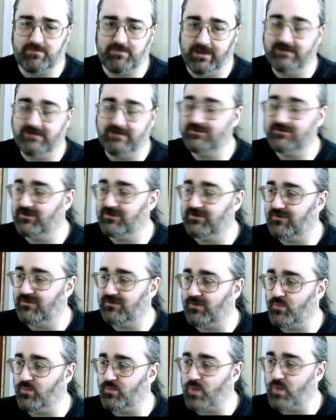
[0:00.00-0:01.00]
We've got
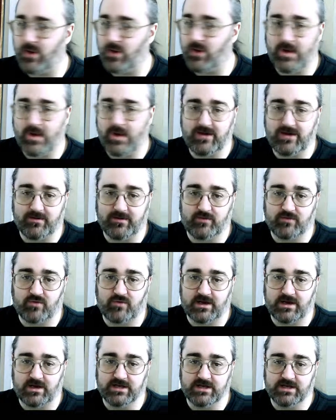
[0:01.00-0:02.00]
whacking great big
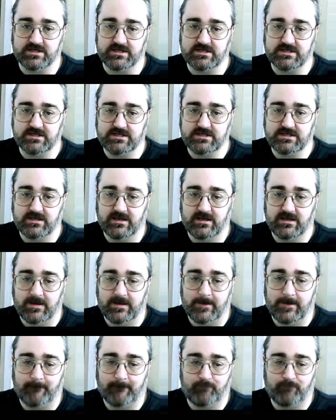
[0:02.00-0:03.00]
rocket engines
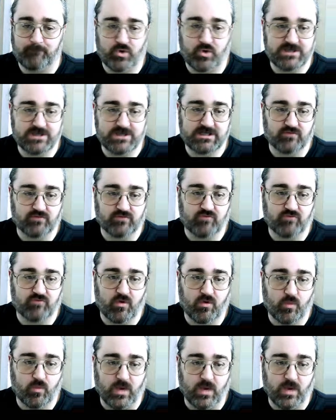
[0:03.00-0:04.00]
pointing the
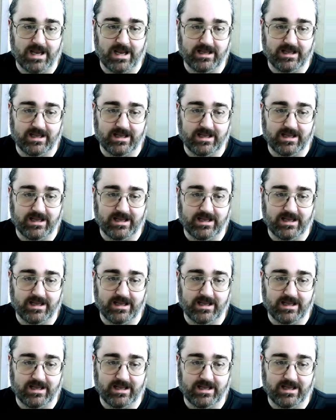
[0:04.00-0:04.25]
wrong way.